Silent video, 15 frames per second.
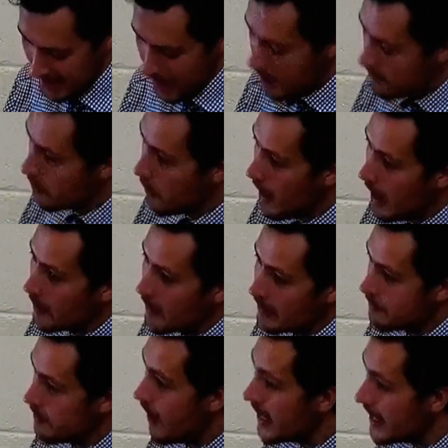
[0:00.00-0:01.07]
overwhelming,
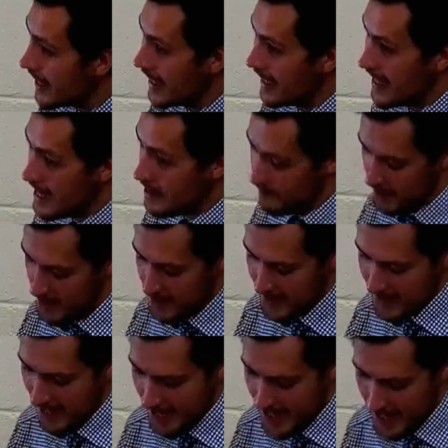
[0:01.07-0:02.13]
frightening, even as
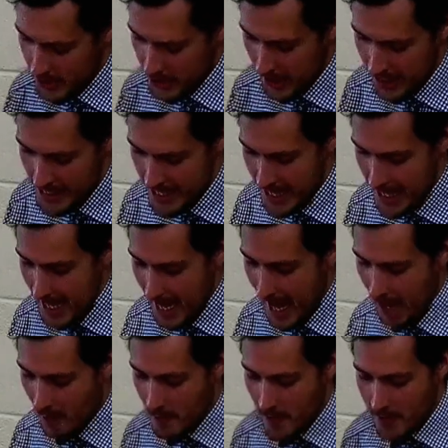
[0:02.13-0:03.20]
it initially
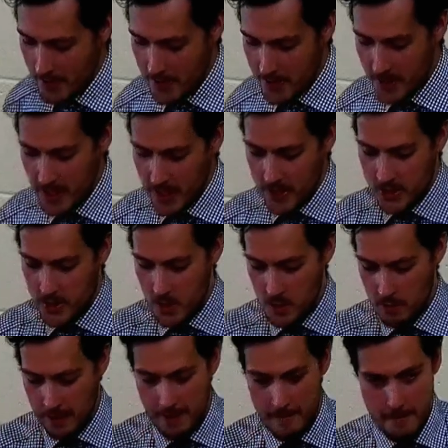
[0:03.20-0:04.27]
happened to
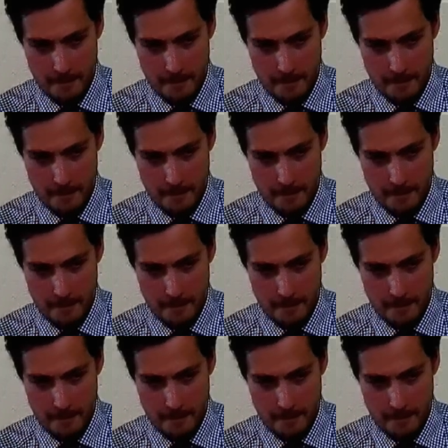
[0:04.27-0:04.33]
them.